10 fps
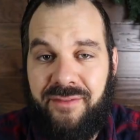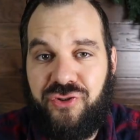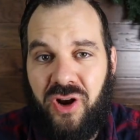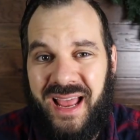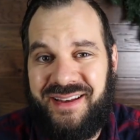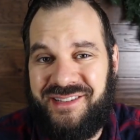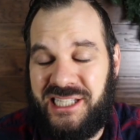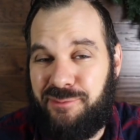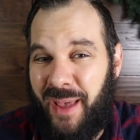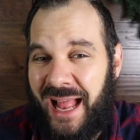I've tried
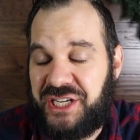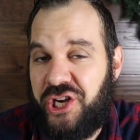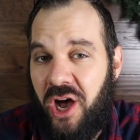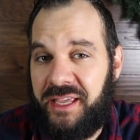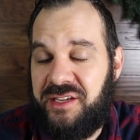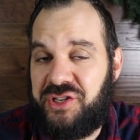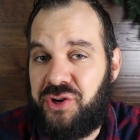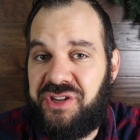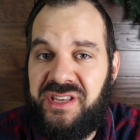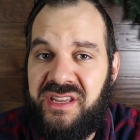spatchcocking
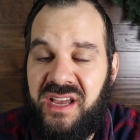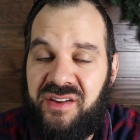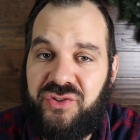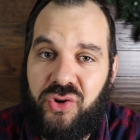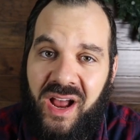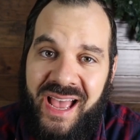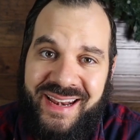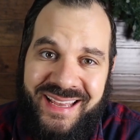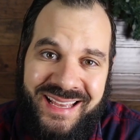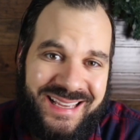turkey, I've
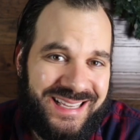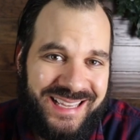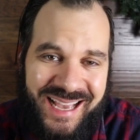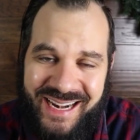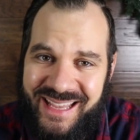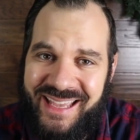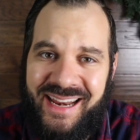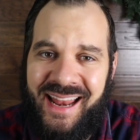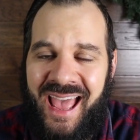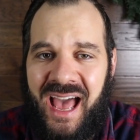tried cutting it
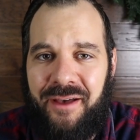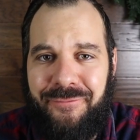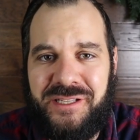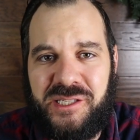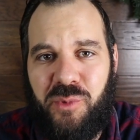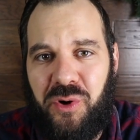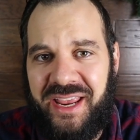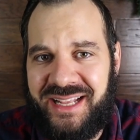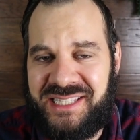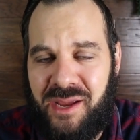in half and
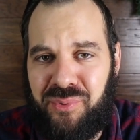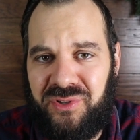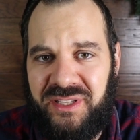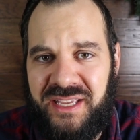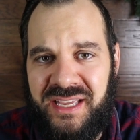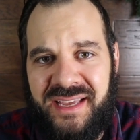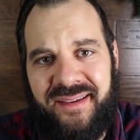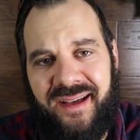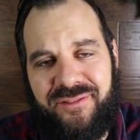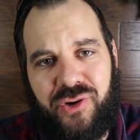smoking it separately,
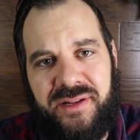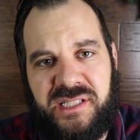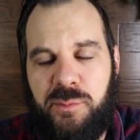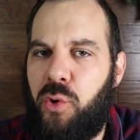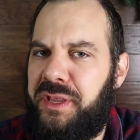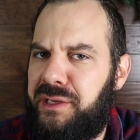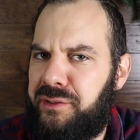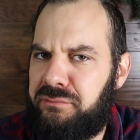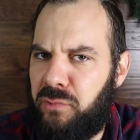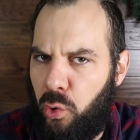I've tried
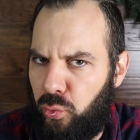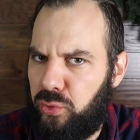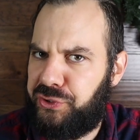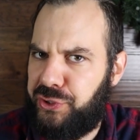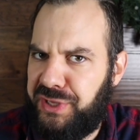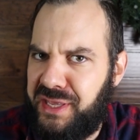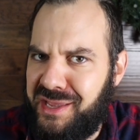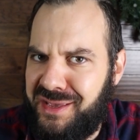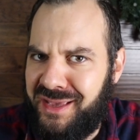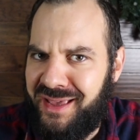smoking whole
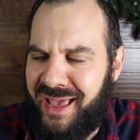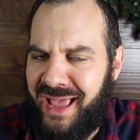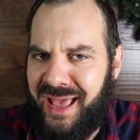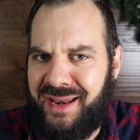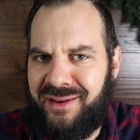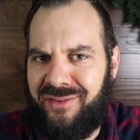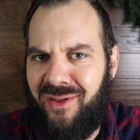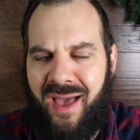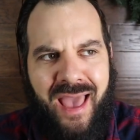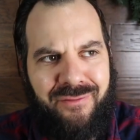turkey, and
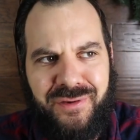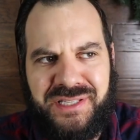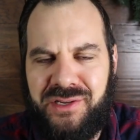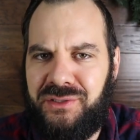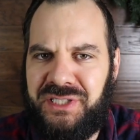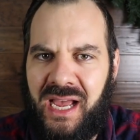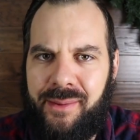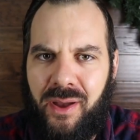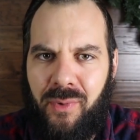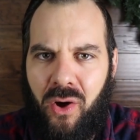every single
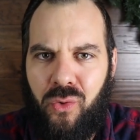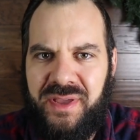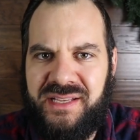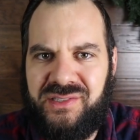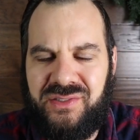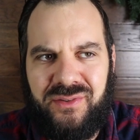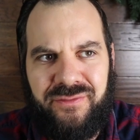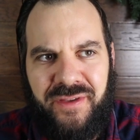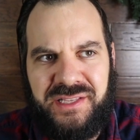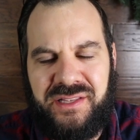time I'm always
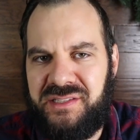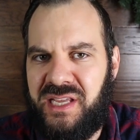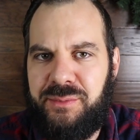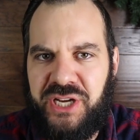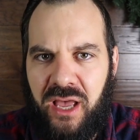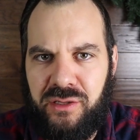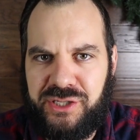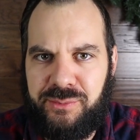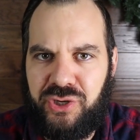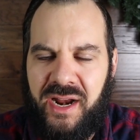facing the same challenge.
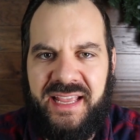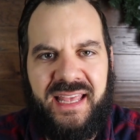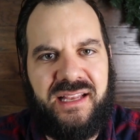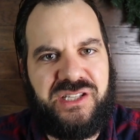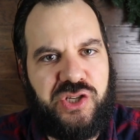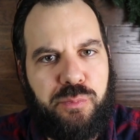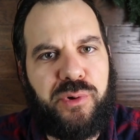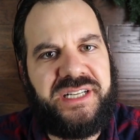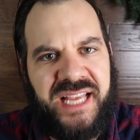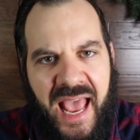I'm trying to get a
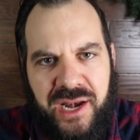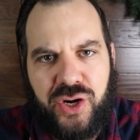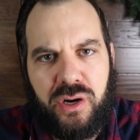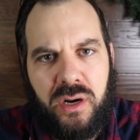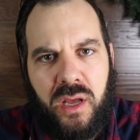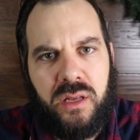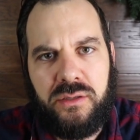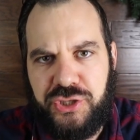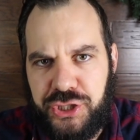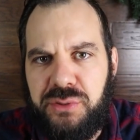super tender,
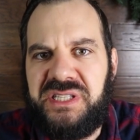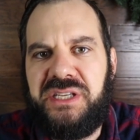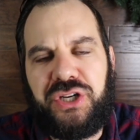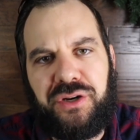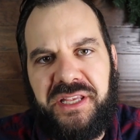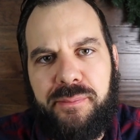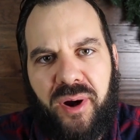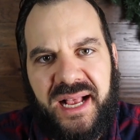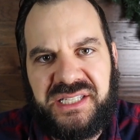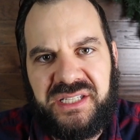juicy turkey
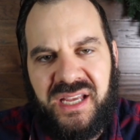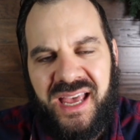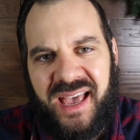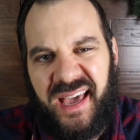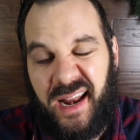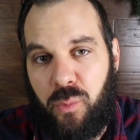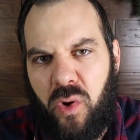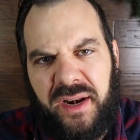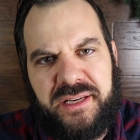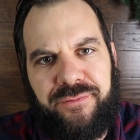breast, and I
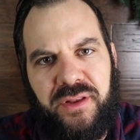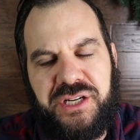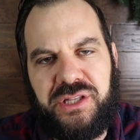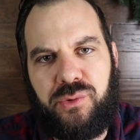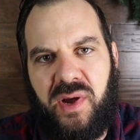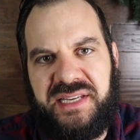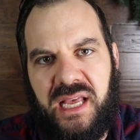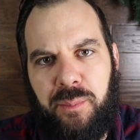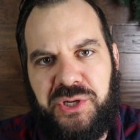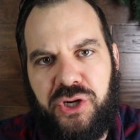want it to finish at the right
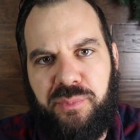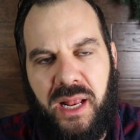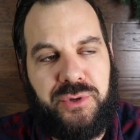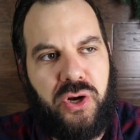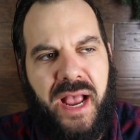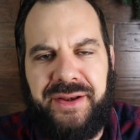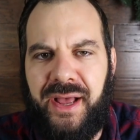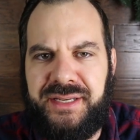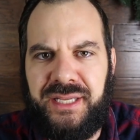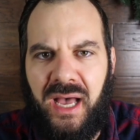temperature, but I'm trying
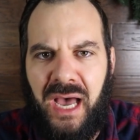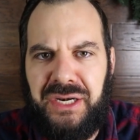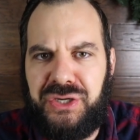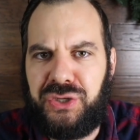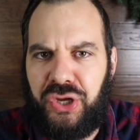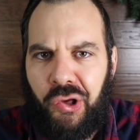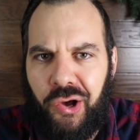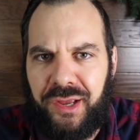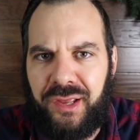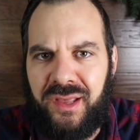not to
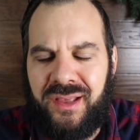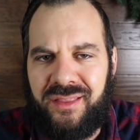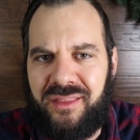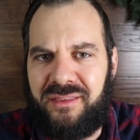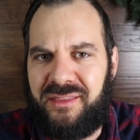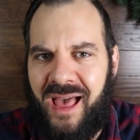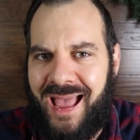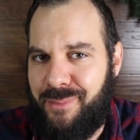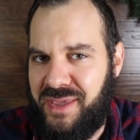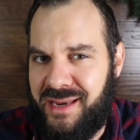undercook the
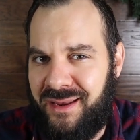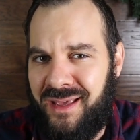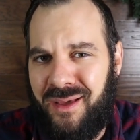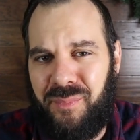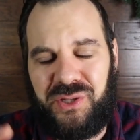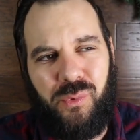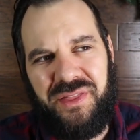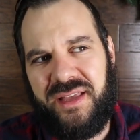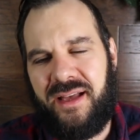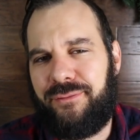thigh meat. But the
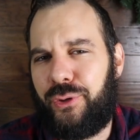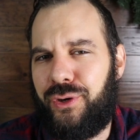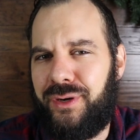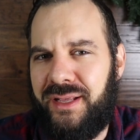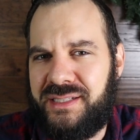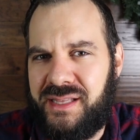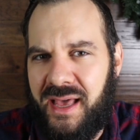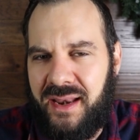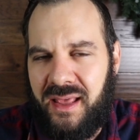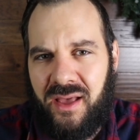one thing I've learned is
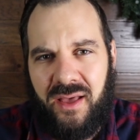that